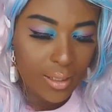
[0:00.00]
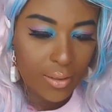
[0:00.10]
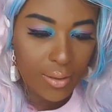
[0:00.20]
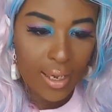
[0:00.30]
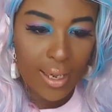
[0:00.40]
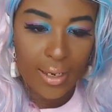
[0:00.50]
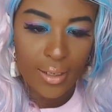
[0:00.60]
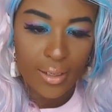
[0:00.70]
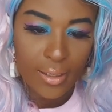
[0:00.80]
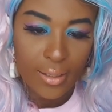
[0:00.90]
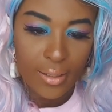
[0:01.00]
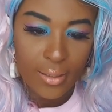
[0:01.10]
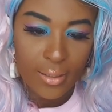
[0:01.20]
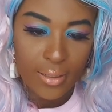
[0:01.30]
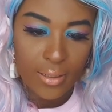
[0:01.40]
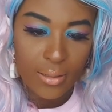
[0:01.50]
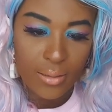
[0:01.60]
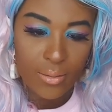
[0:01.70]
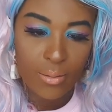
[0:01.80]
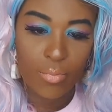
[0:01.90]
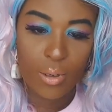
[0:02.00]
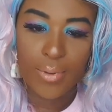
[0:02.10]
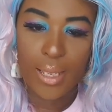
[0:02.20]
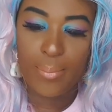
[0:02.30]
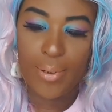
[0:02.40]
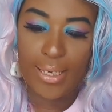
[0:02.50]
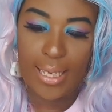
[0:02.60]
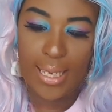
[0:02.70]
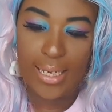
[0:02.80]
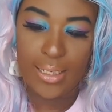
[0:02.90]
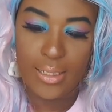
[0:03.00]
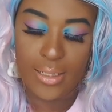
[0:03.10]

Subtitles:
Okay. Pop that back in.